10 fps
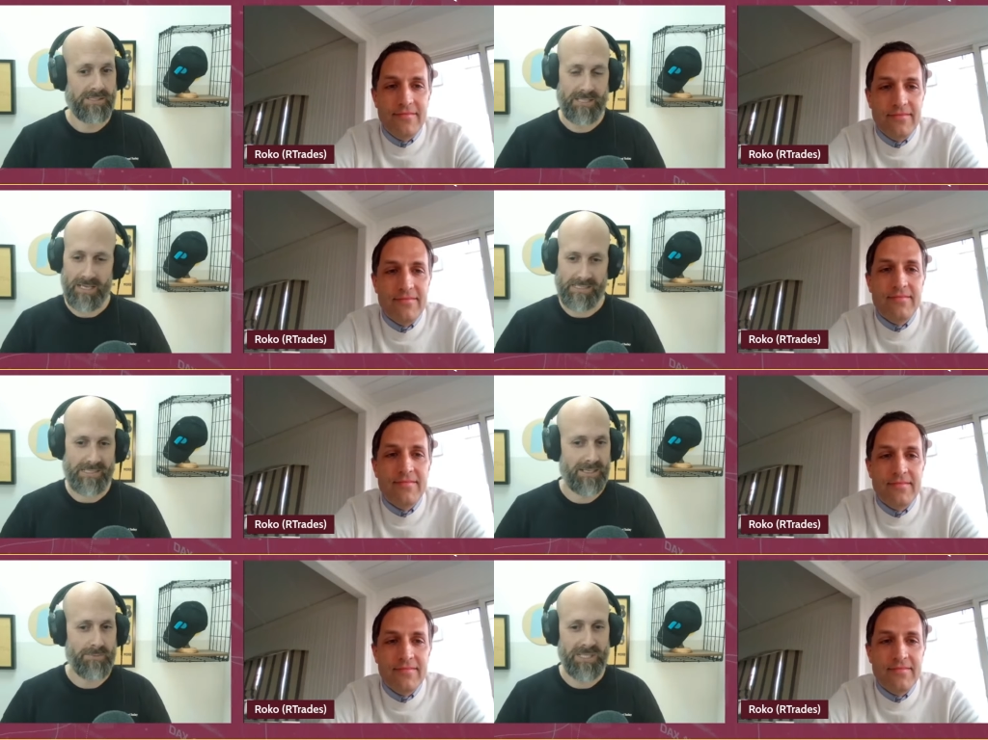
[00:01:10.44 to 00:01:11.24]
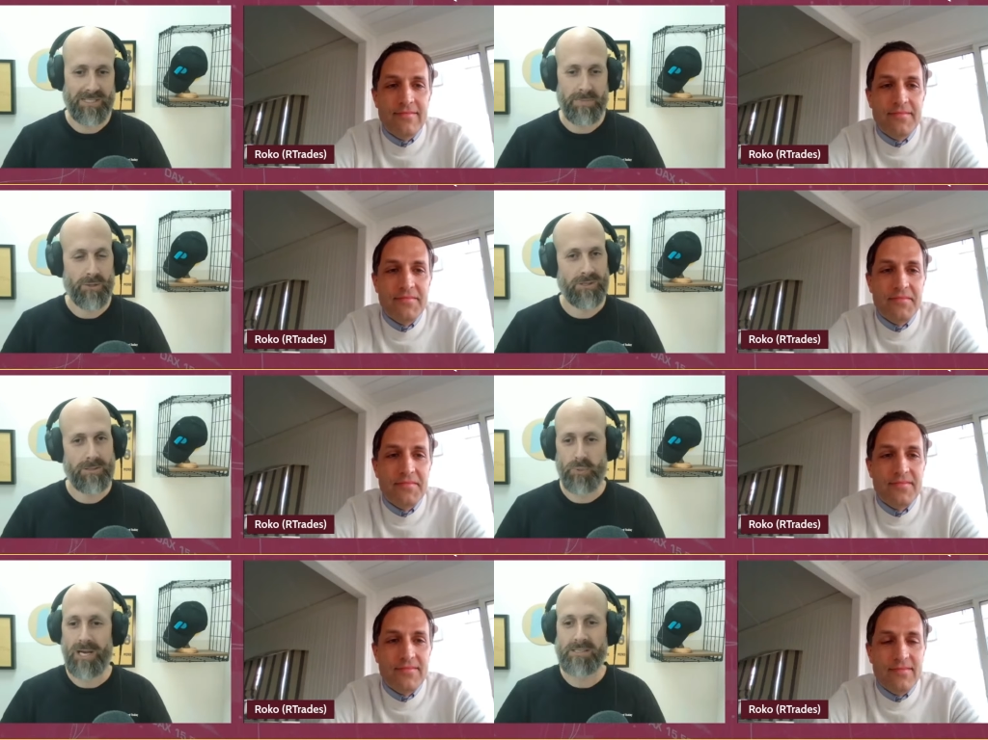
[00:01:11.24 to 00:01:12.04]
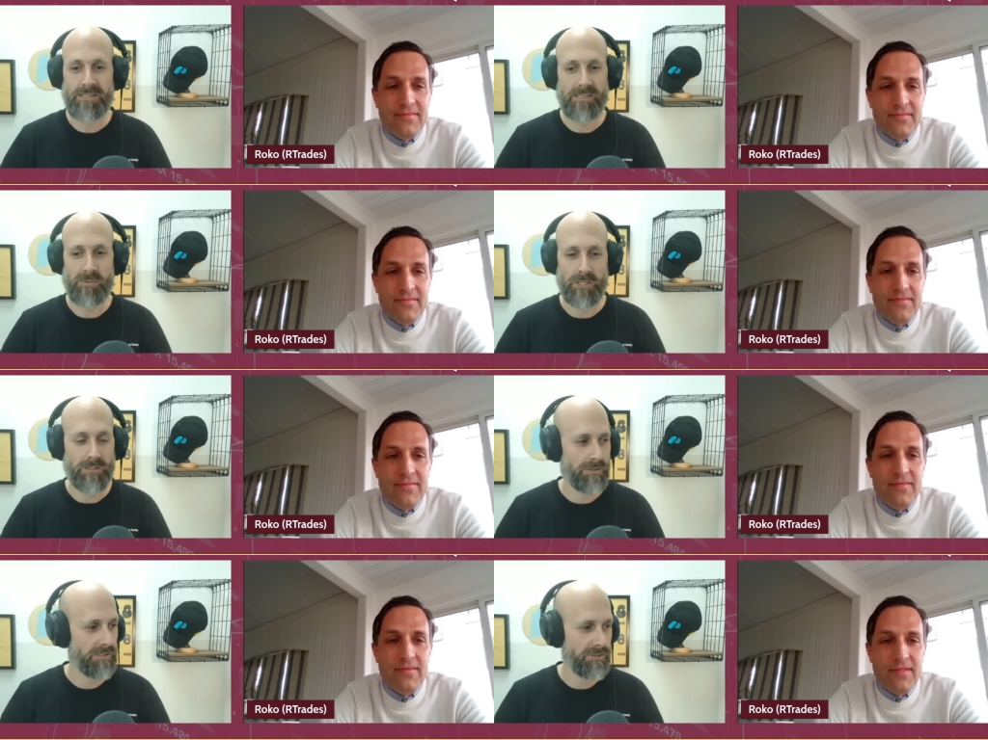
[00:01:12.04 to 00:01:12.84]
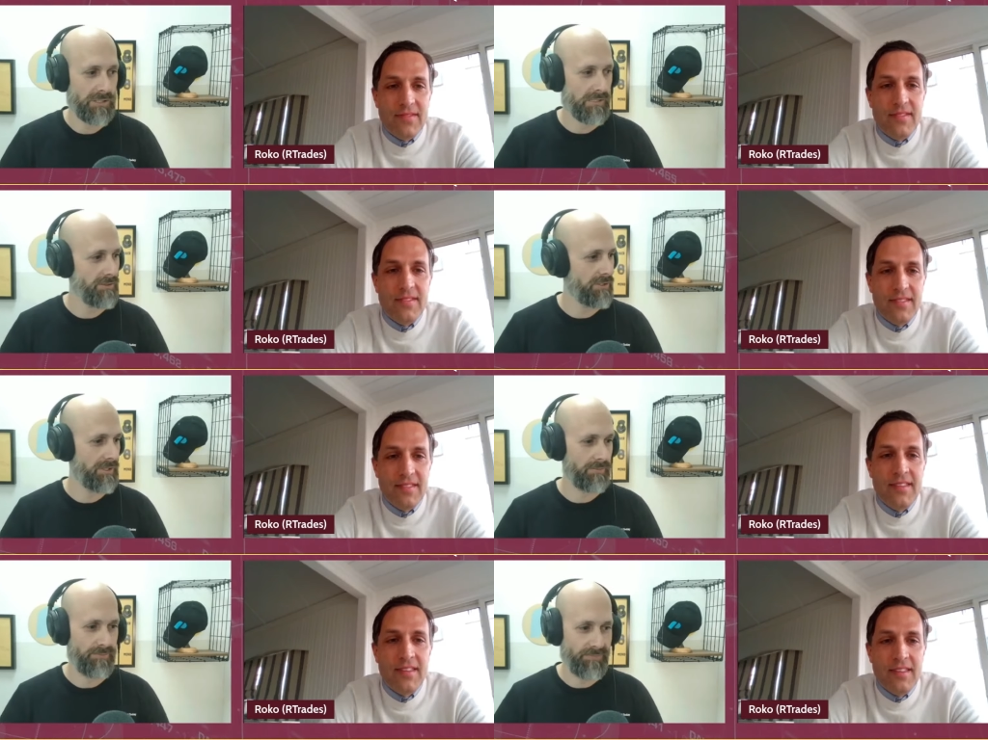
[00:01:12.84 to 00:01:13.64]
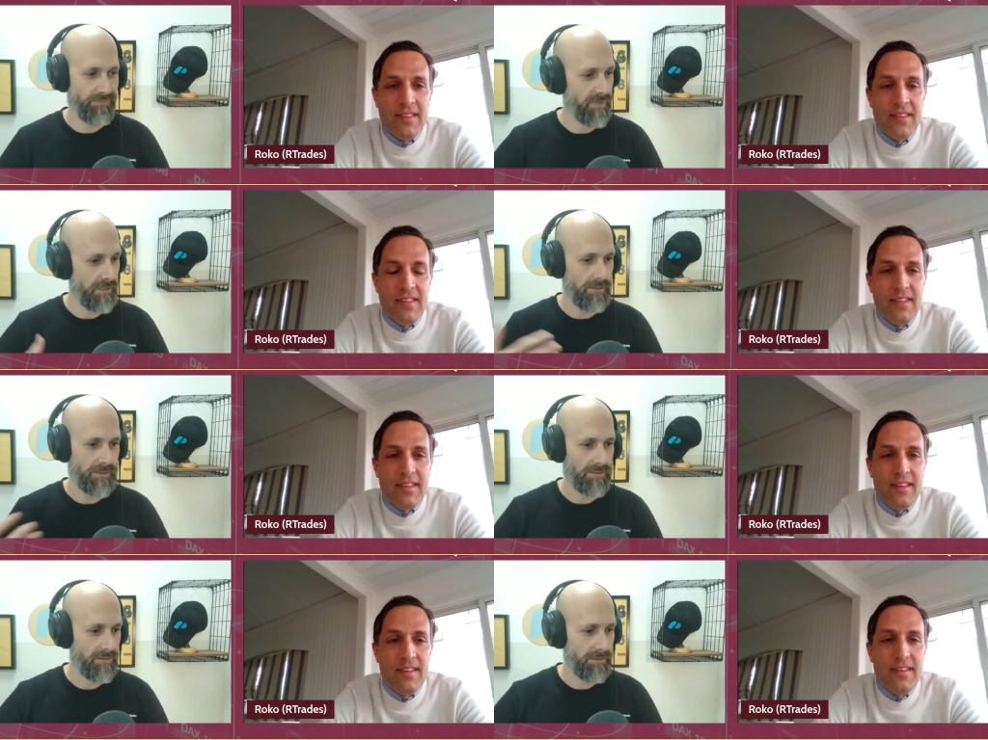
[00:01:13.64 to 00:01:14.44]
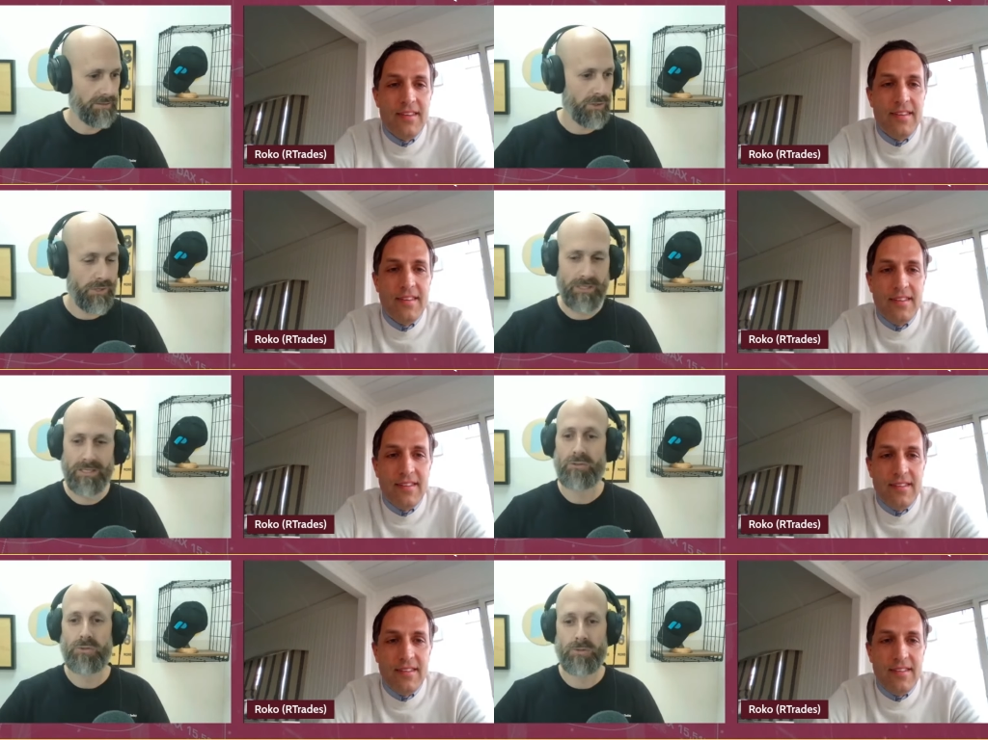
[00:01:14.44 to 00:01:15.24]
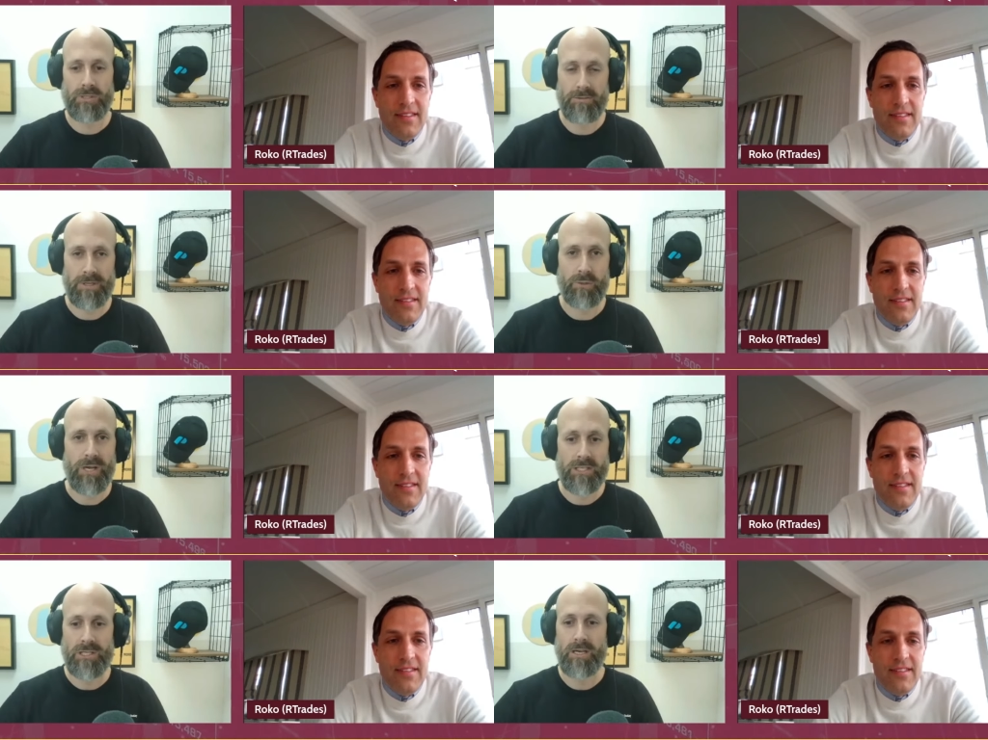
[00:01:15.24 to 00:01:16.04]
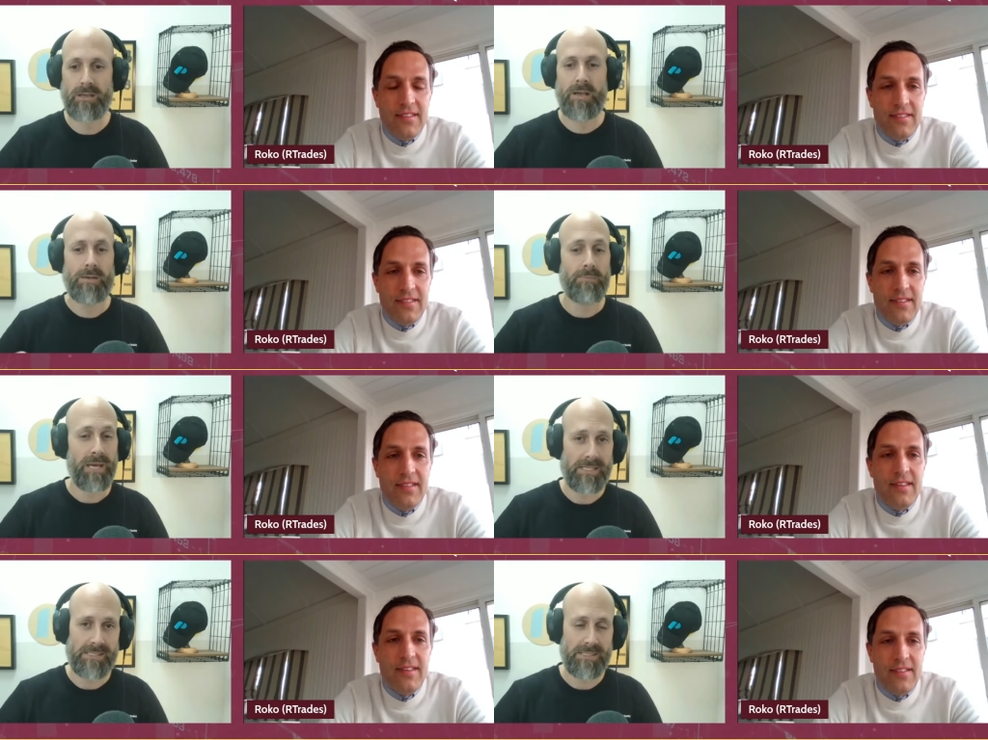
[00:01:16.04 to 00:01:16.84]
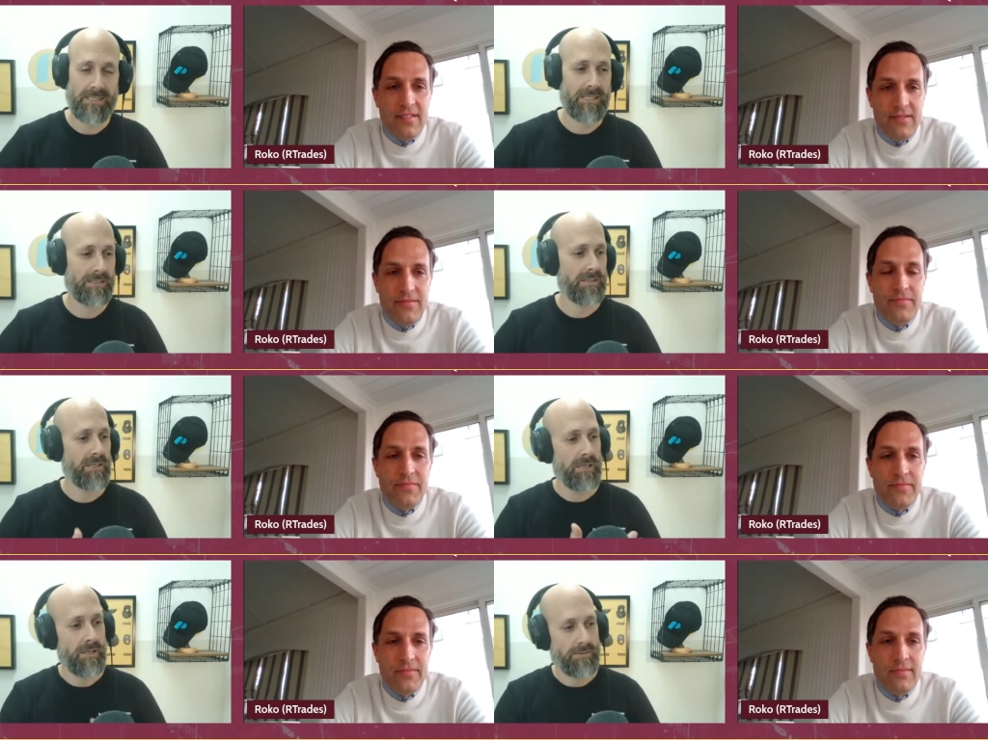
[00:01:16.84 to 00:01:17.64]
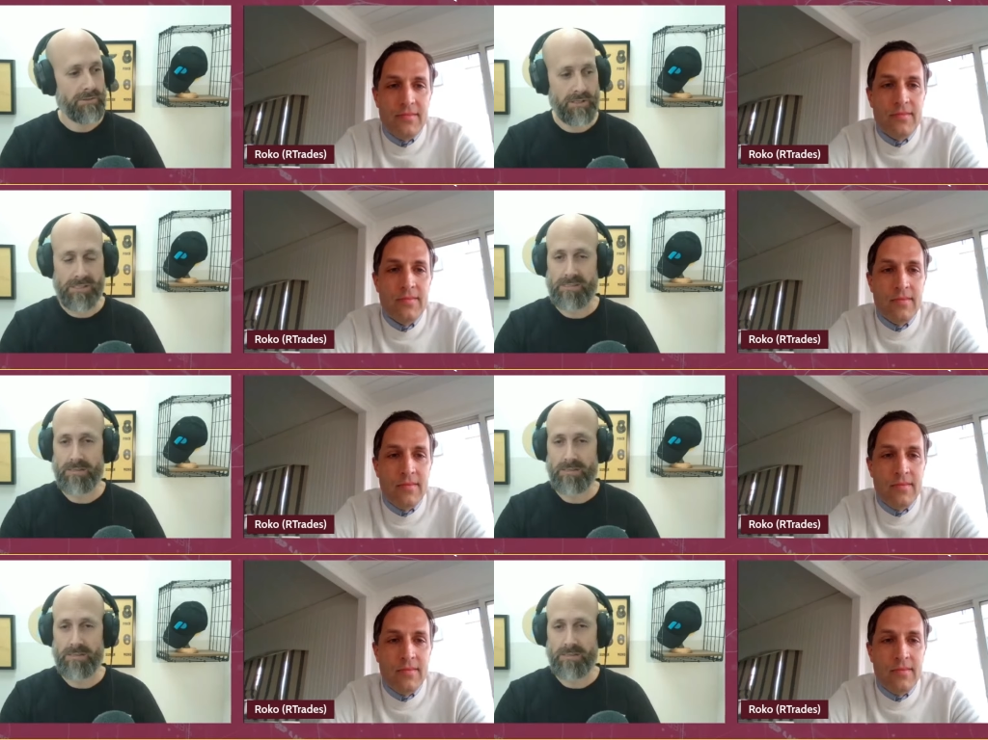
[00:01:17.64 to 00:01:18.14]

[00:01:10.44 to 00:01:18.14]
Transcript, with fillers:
Speaker 1: tell us a little bit about the process, Roko. Just you know, going in through the evaluation, passing it, the